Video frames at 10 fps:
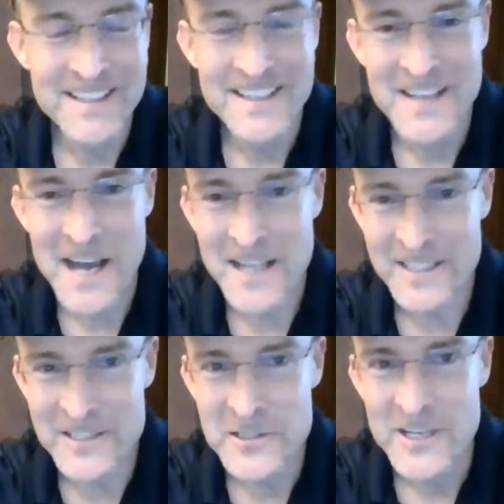
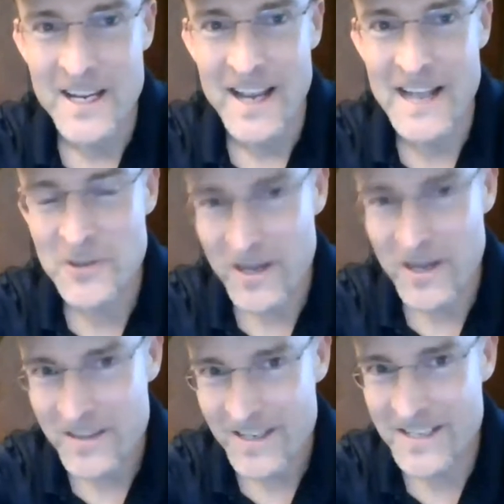college. And so I
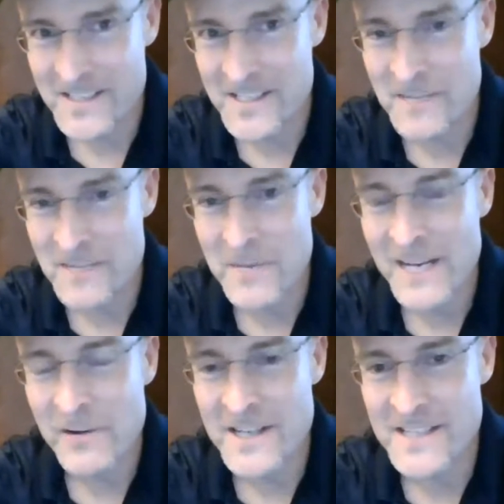think in many
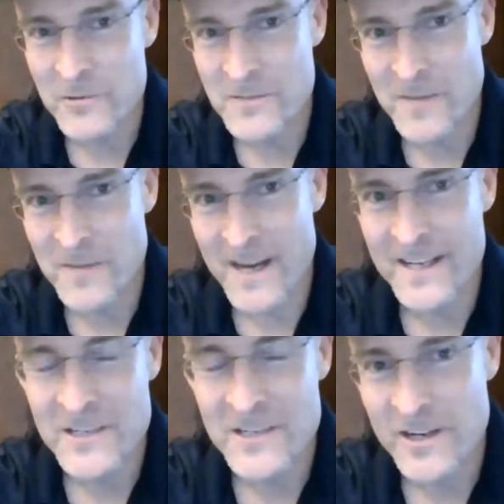ways that was my
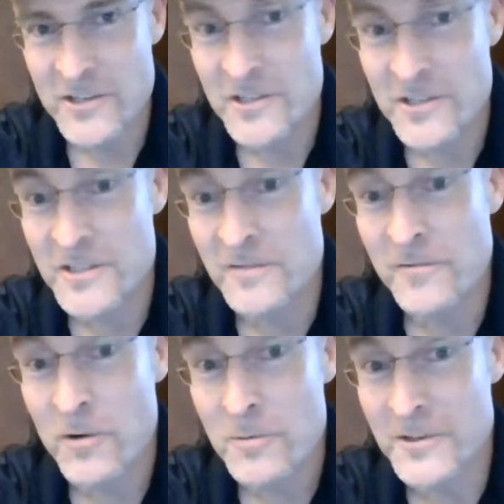introduction to
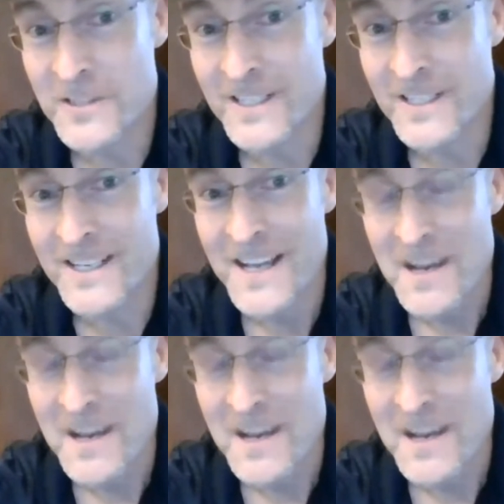folk music.